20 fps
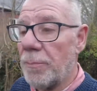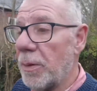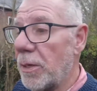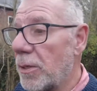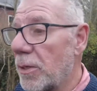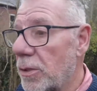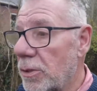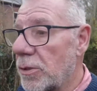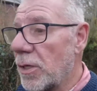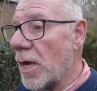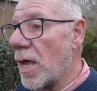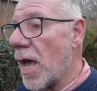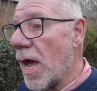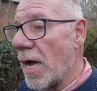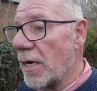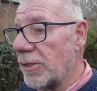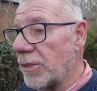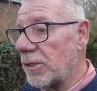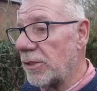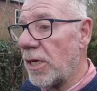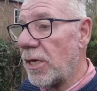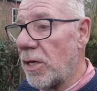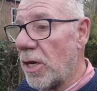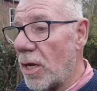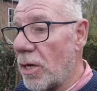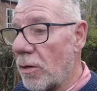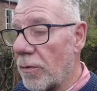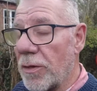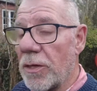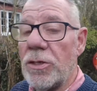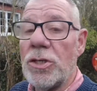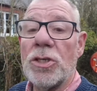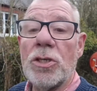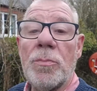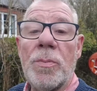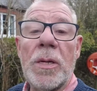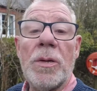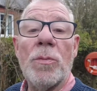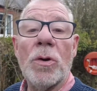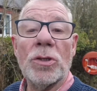Because, as I said earlier on, there used
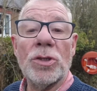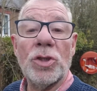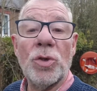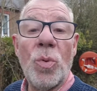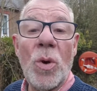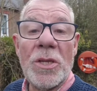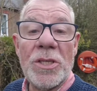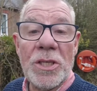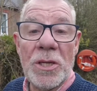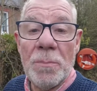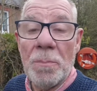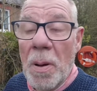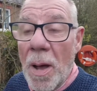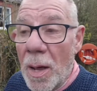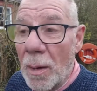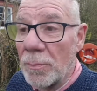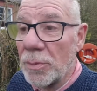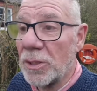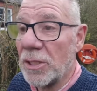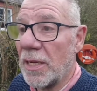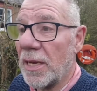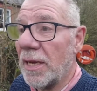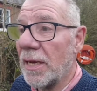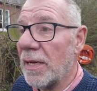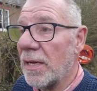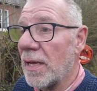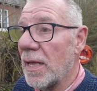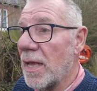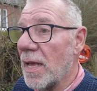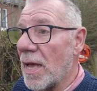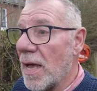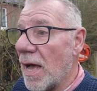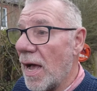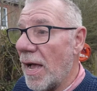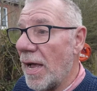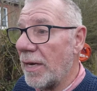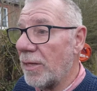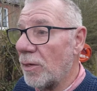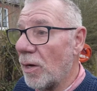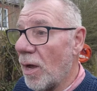to be, what, 20 pubs here,
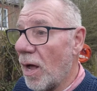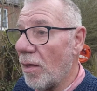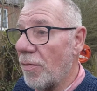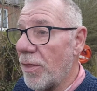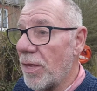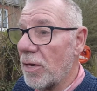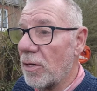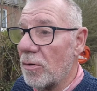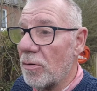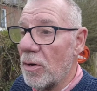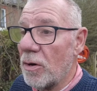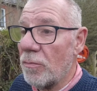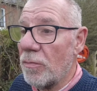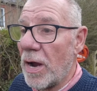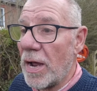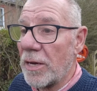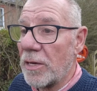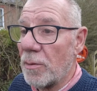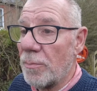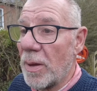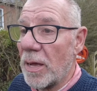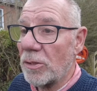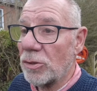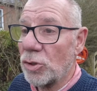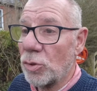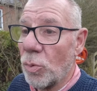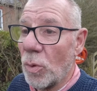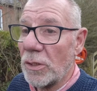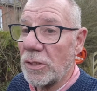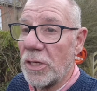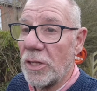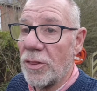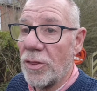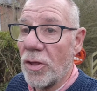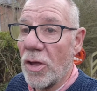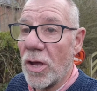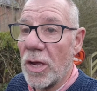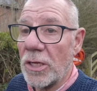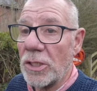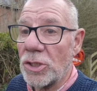and I think around about
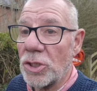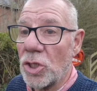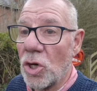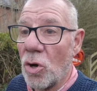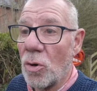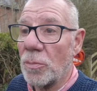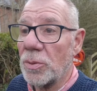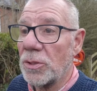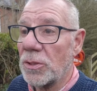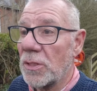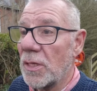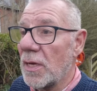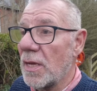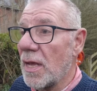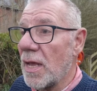20-30 shops.